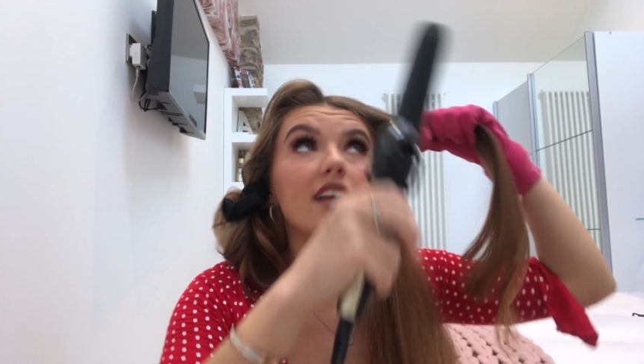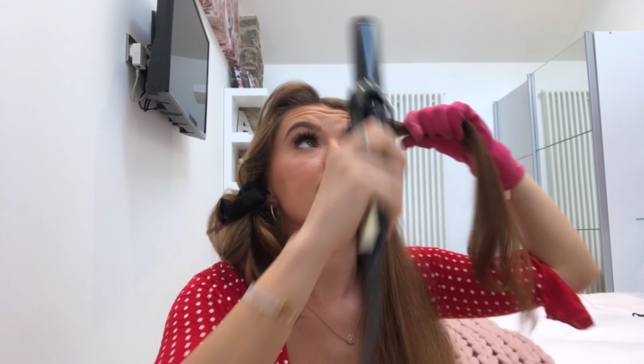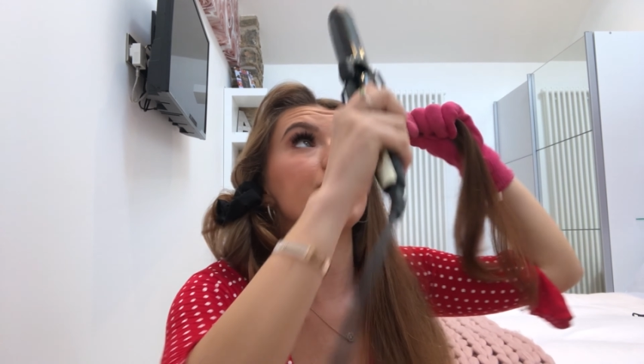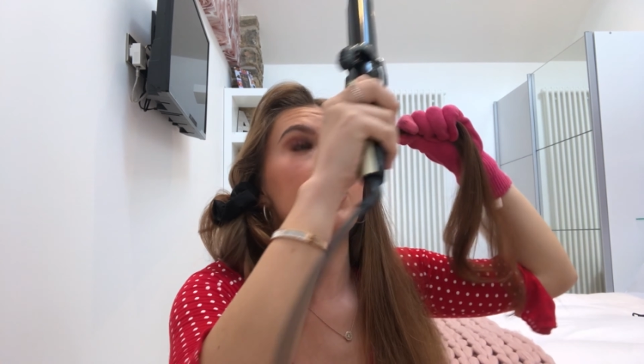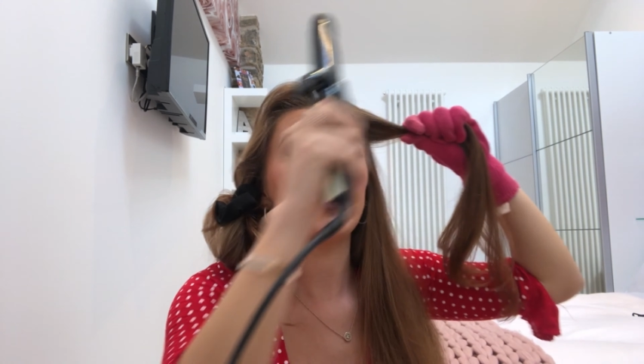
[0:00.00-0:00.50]
because
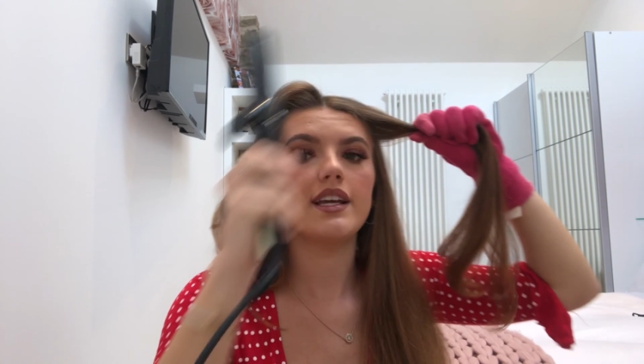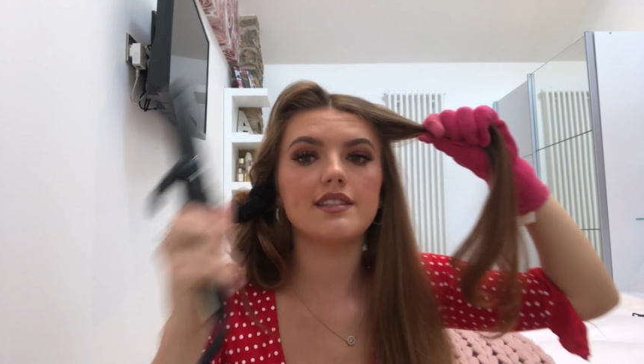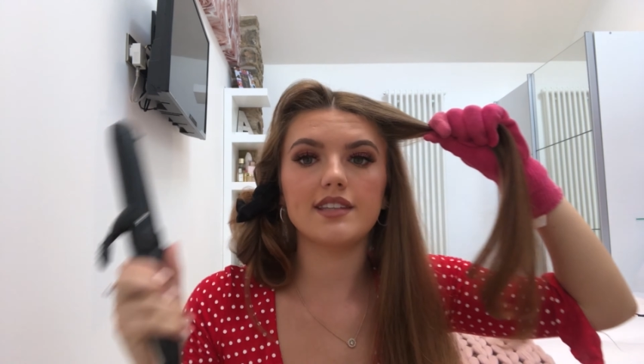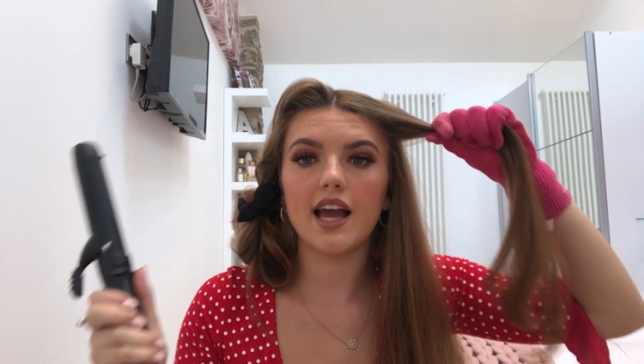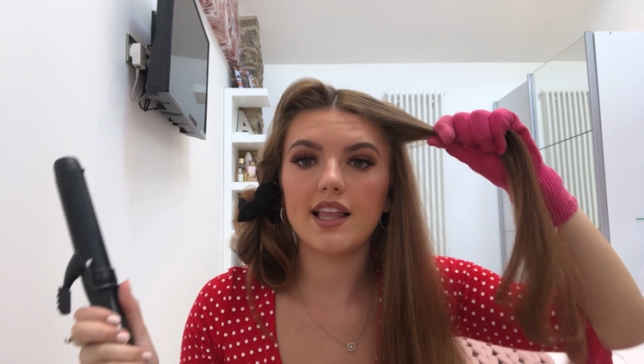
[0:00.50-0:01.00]
I've got like a
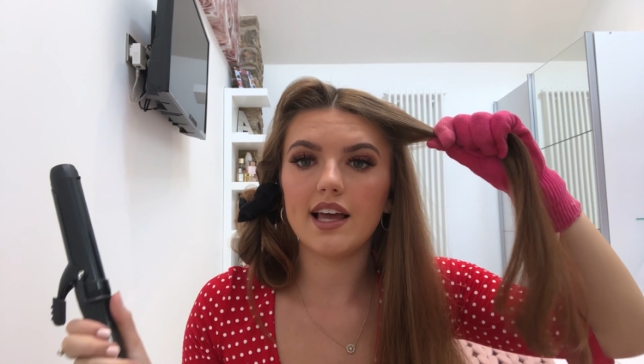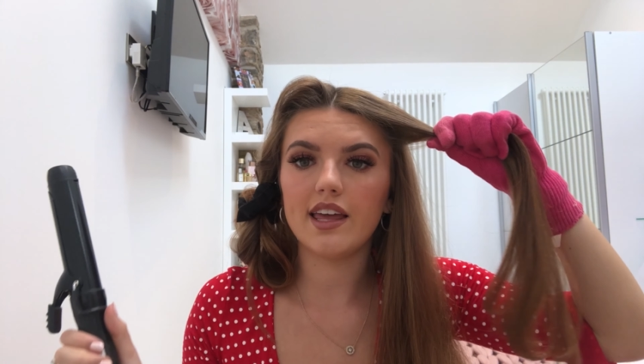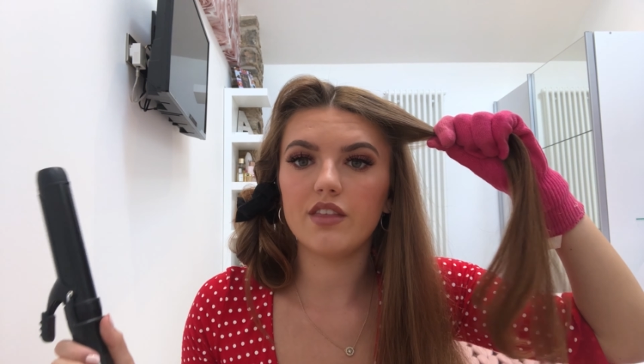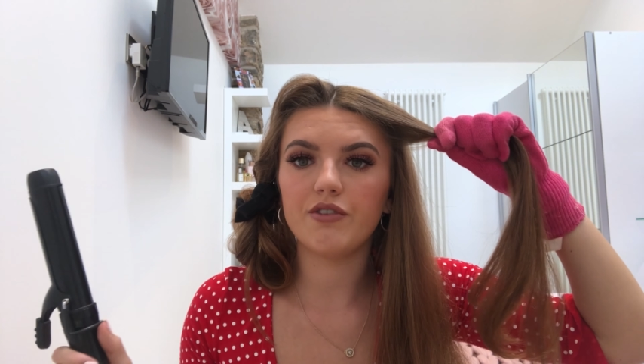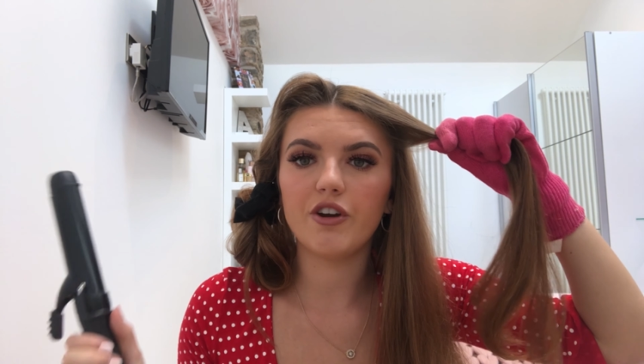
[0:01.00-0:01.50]
skylight
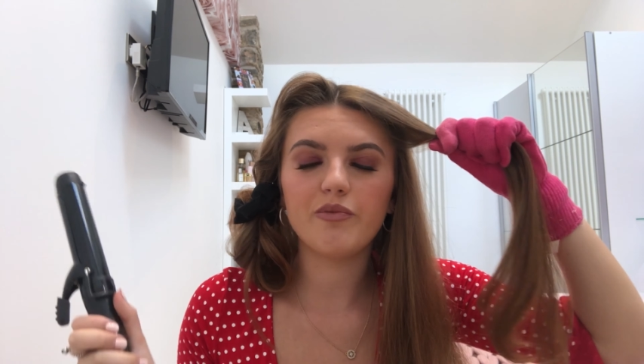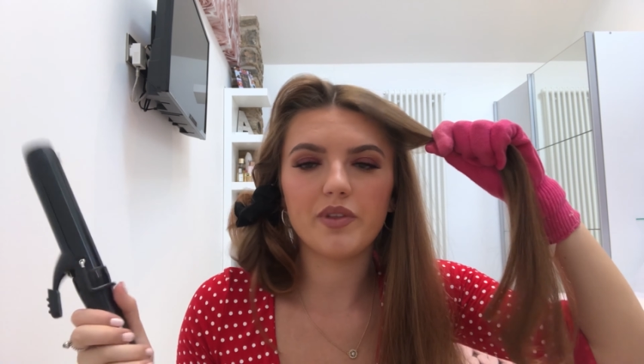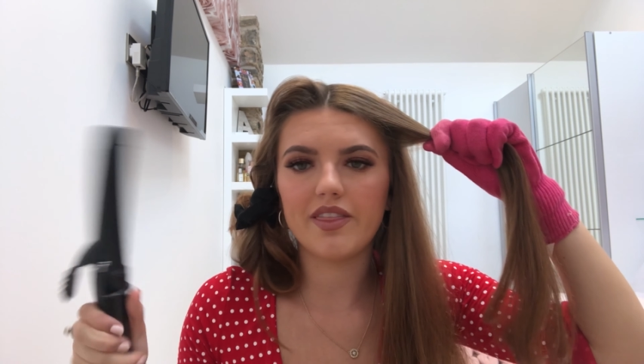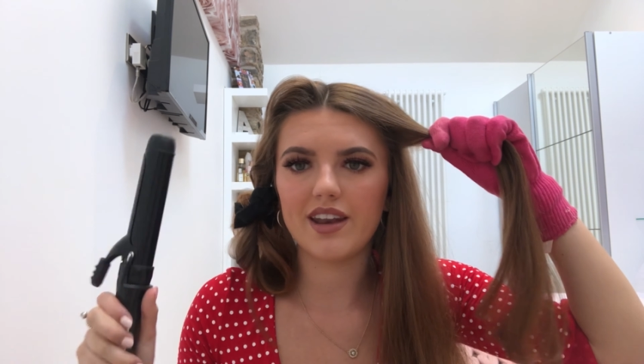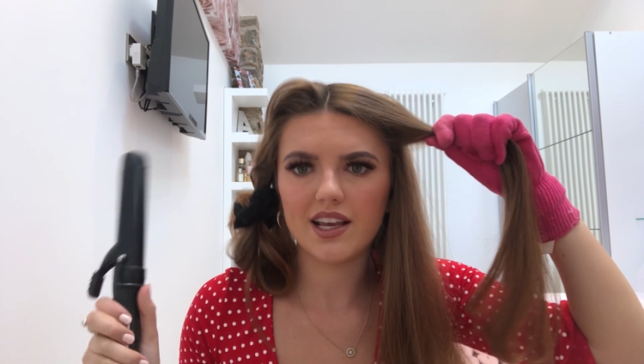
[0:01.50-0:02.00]
in the roof, but
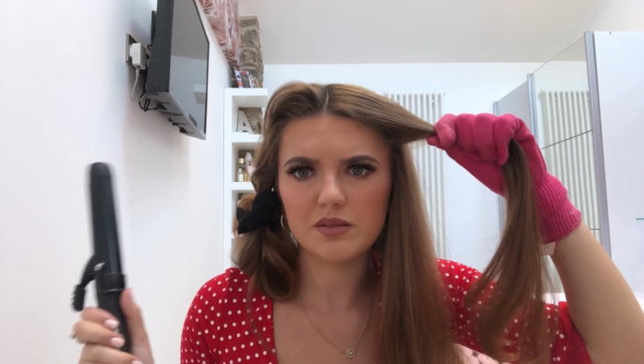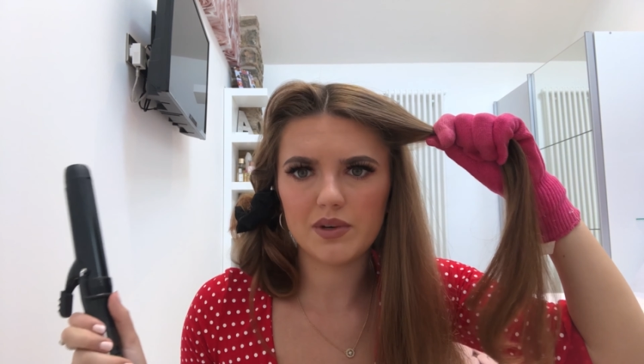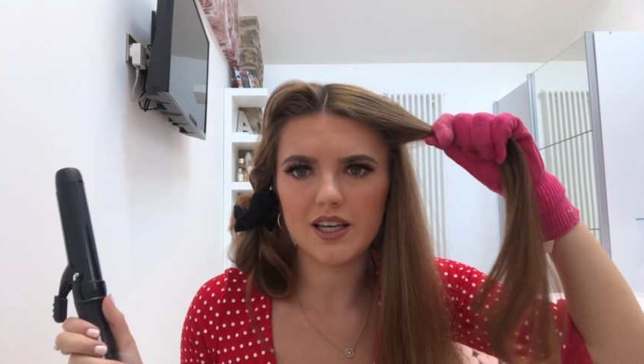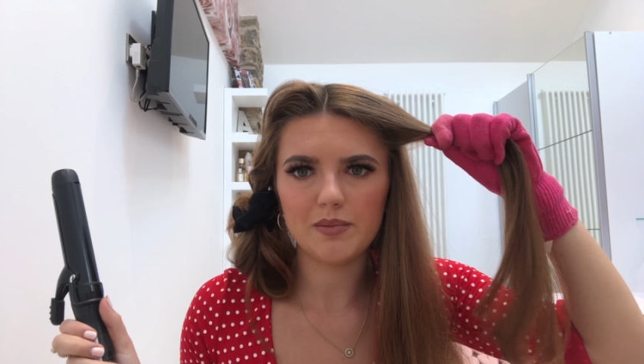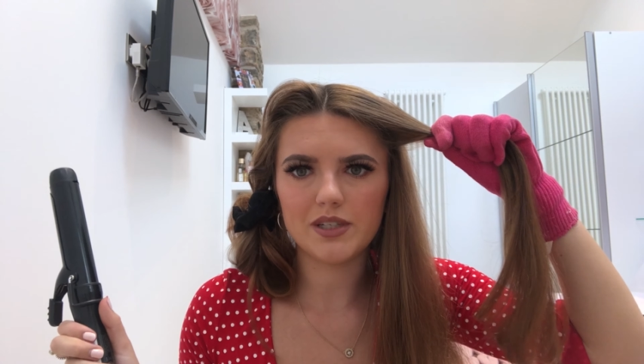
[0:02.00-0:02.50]
then the next
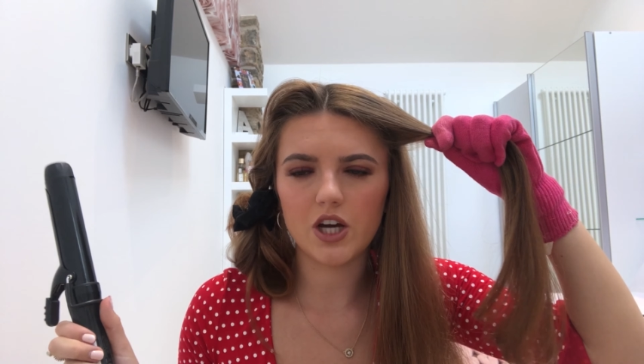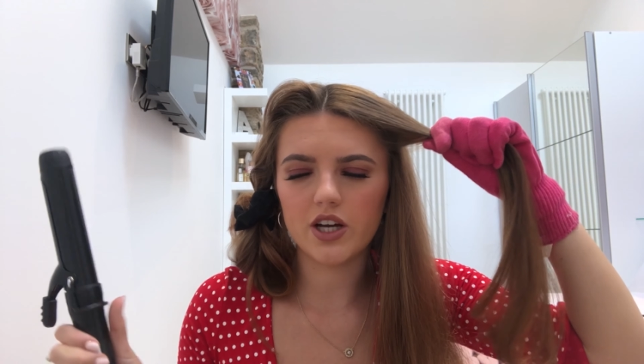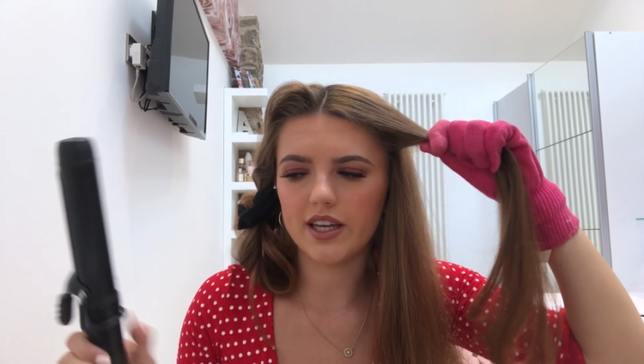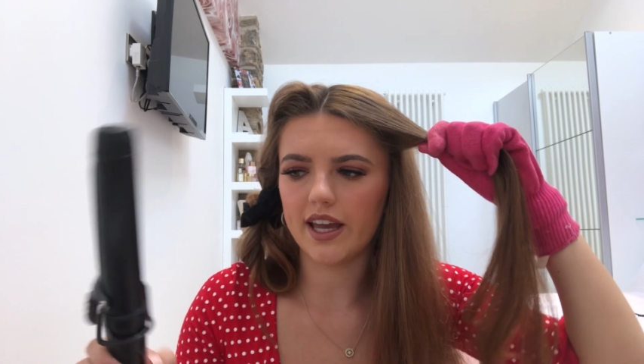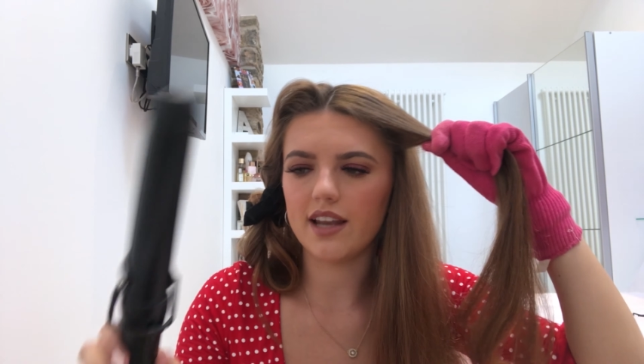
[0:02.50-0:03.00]
minute it'll be dark
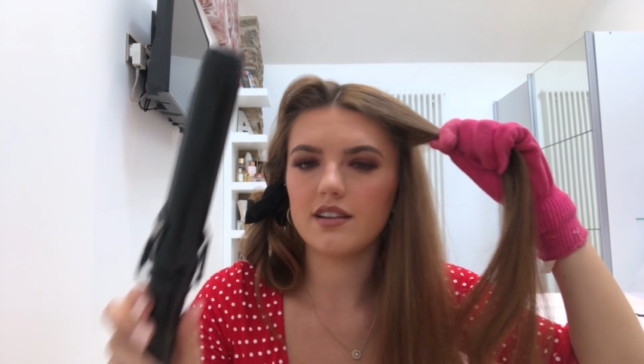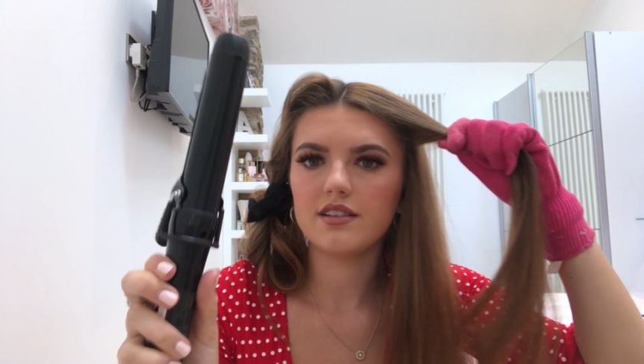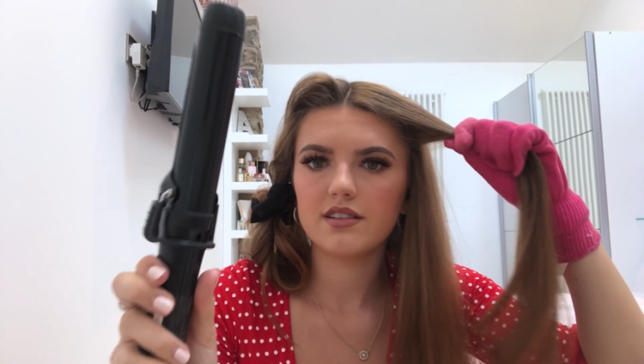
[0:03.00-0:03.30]
again.